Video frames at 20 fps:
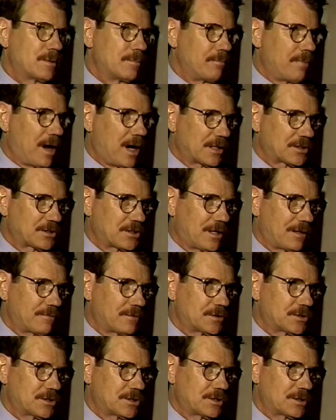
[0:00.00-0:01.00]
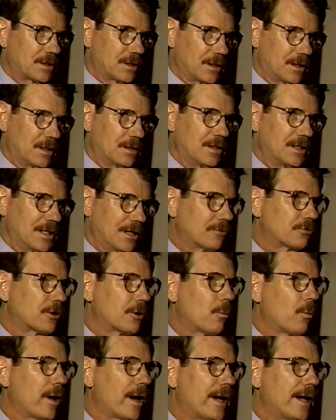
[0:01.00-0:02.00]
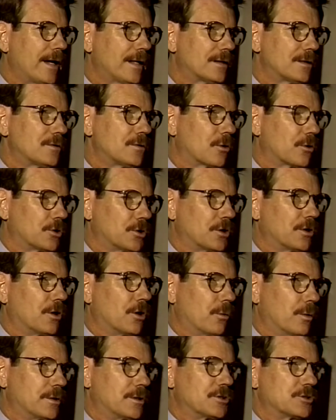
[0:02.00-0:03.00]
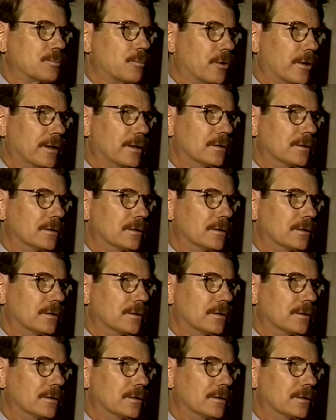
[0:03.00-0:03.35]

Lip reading: box office in the entryway, or do you know at this point?